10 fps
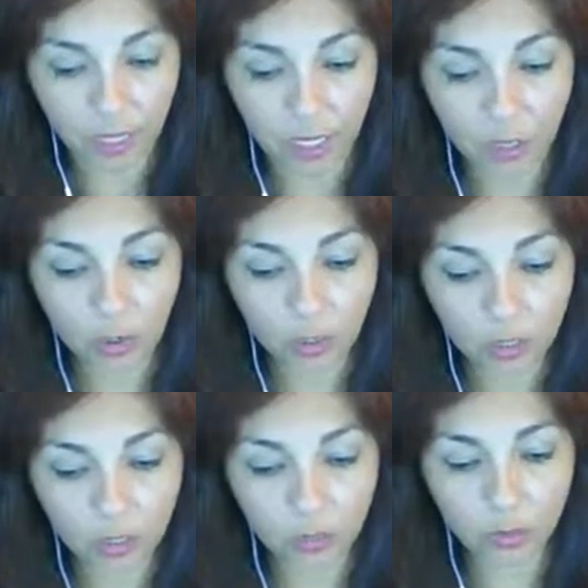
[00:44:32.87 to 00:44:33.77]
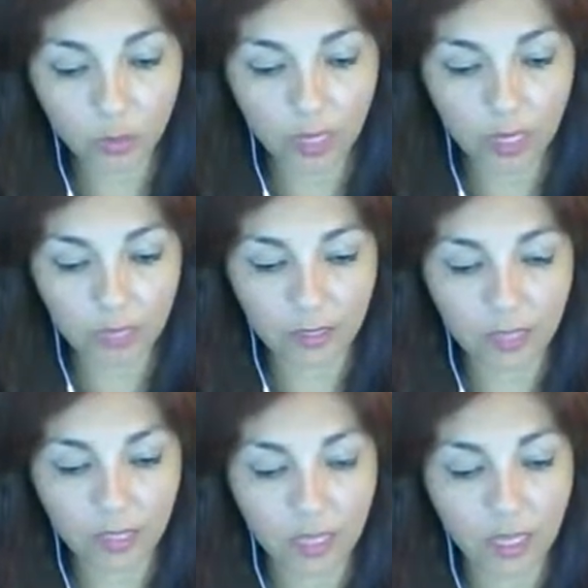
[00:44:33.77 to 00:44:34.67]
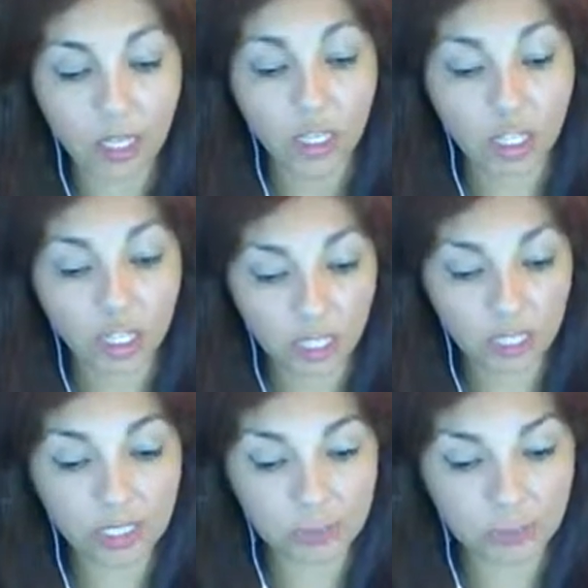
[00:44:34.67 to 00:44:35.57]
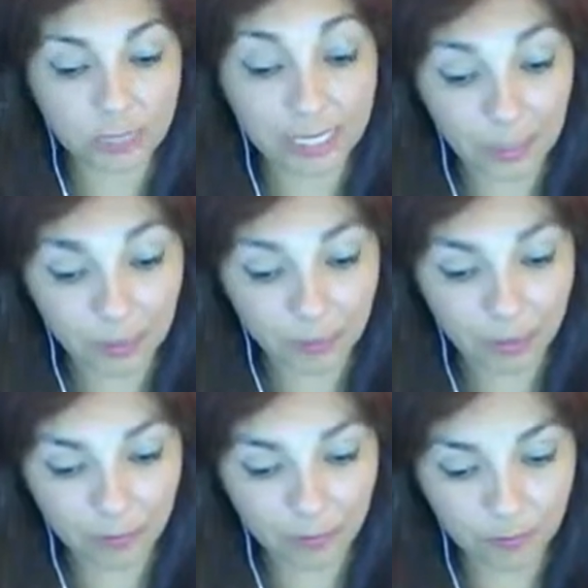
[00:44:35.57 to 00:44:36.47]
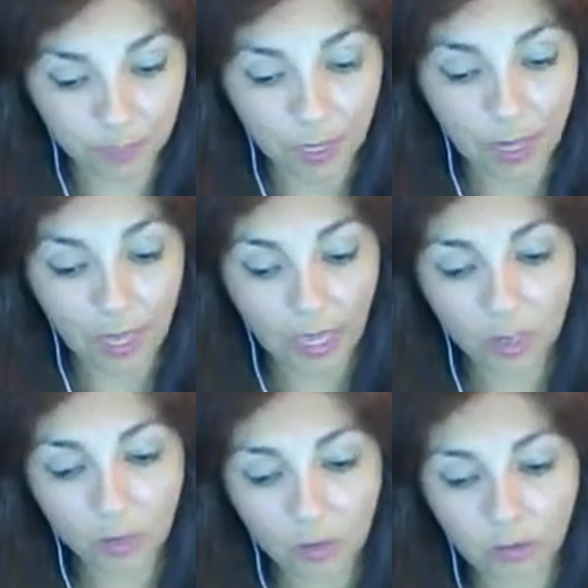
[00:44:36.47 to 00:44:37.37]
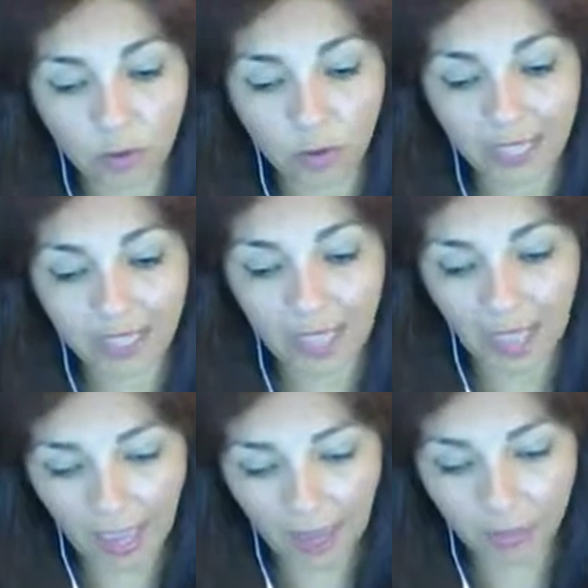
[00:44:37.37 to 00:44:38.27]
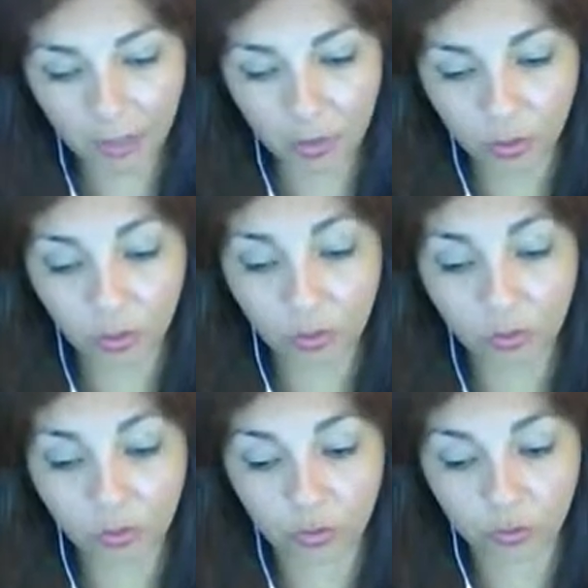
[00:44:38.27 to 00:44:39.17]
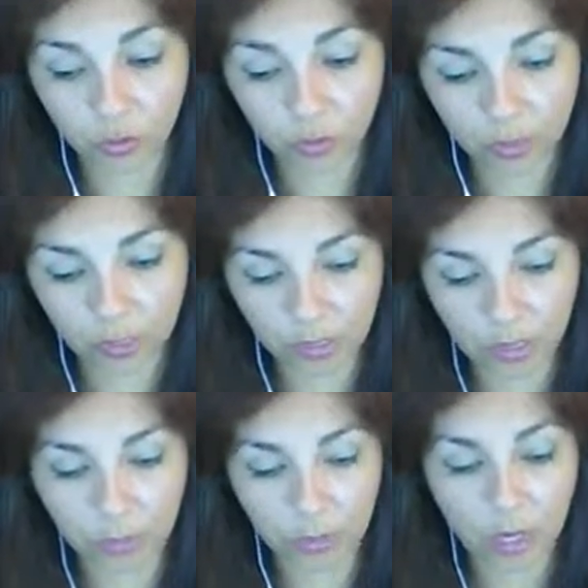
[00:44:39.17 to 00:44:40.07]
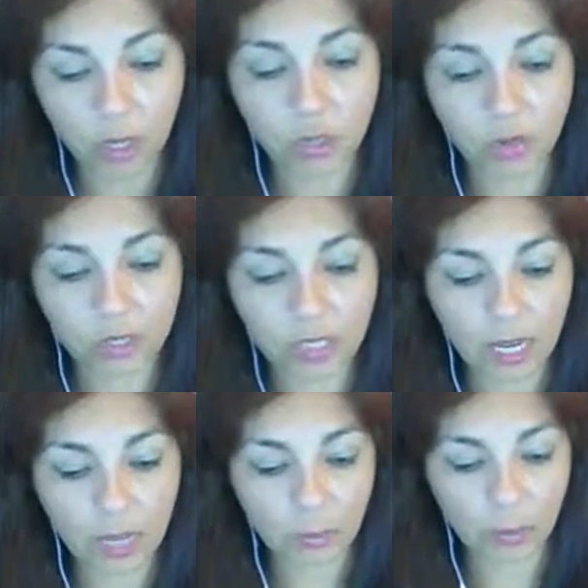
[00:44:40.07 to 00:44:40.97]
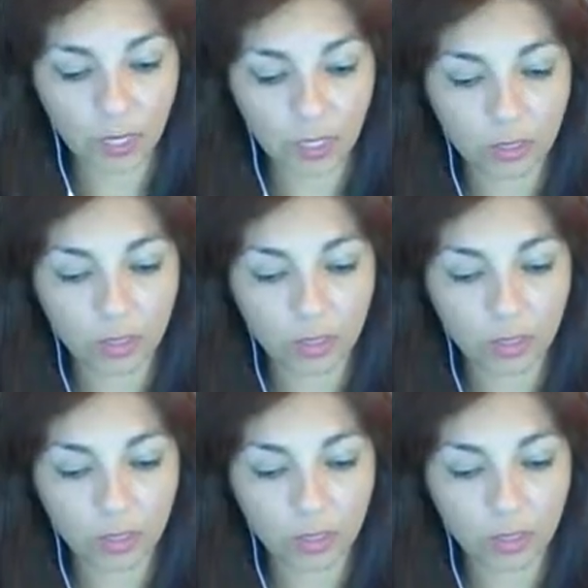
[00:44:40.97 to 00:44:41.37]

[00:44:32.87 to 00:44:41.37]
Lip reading: In order to make the schism deeper and to avoid having to go to Jerusalem to celebrate